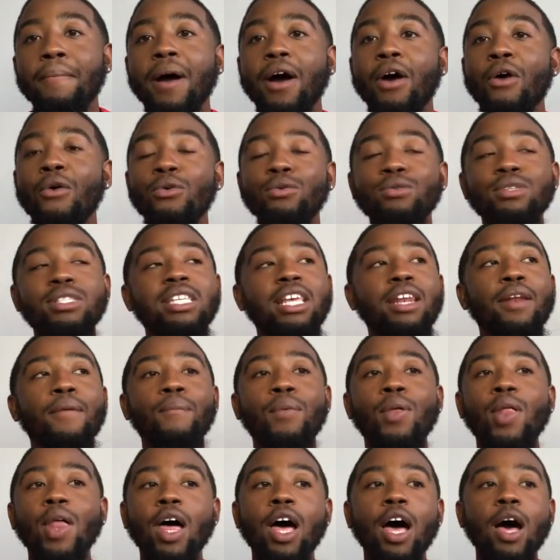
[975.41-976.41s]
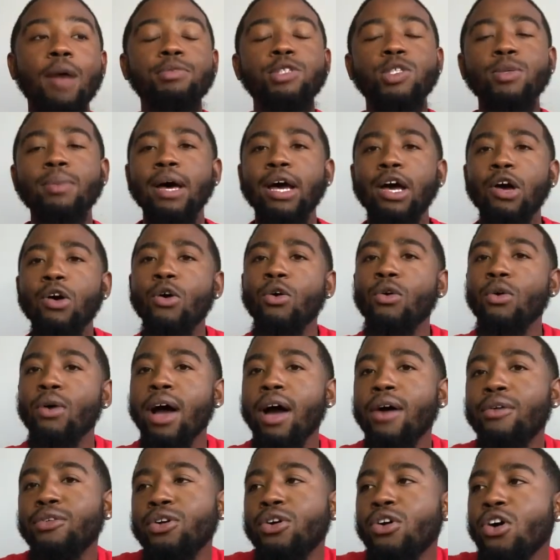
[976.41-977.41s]
My uncle seen him pulling up, so my uncle
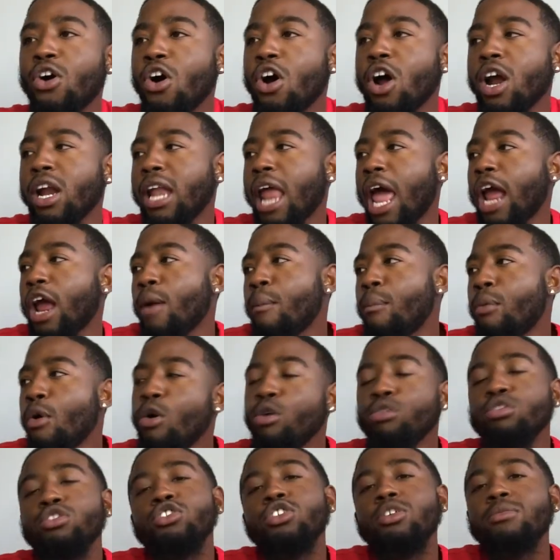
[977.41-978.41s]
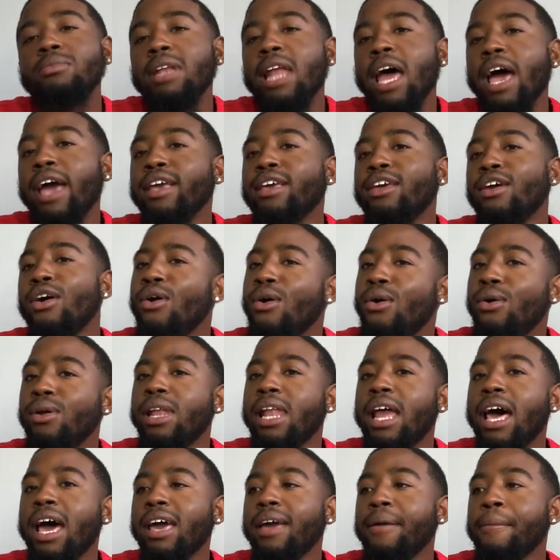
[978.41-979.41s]
out the car like approached him like yo
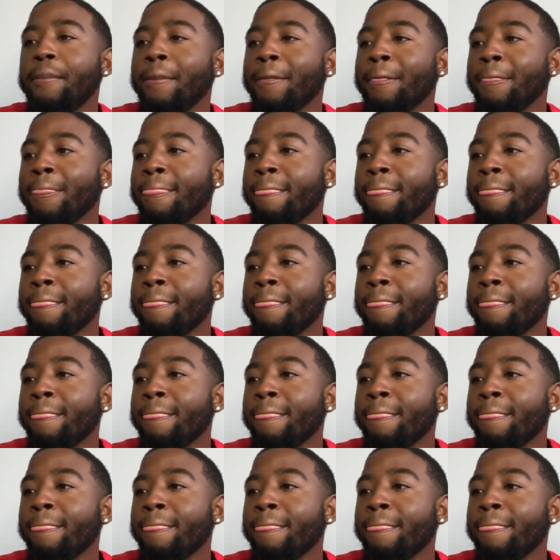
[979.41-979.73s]
like